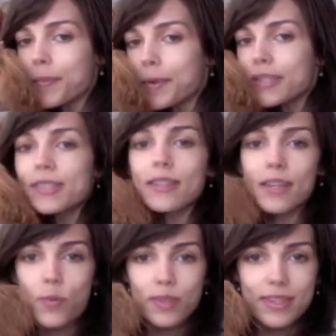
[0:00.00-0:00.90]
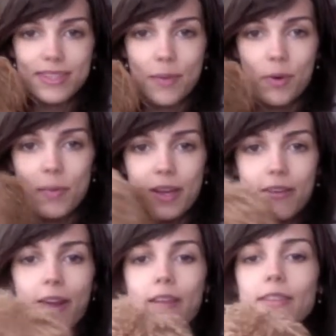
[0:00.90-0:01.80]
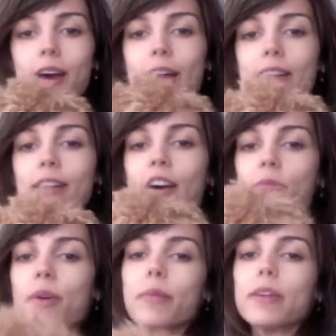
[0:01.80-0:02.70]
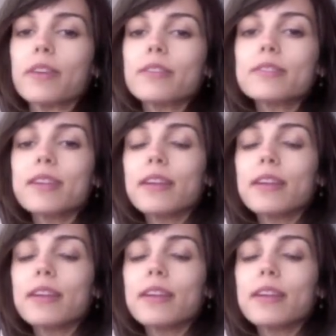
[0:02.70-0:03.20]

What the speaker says: Personally, with the summer being around, I love barbecues.